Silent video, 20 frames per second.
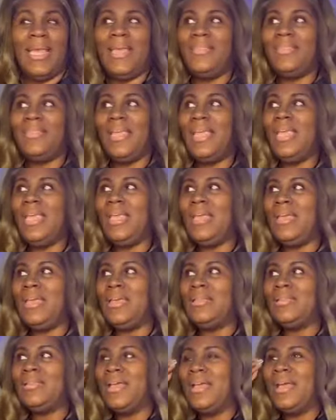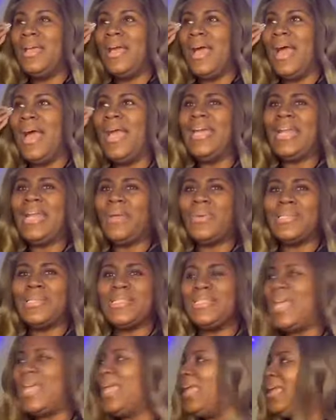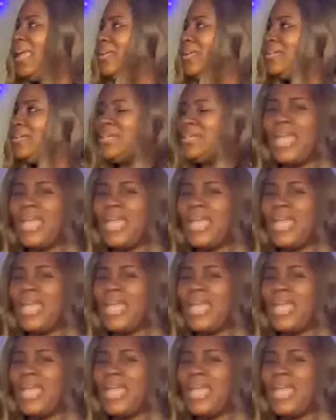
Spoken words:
And then I had already said,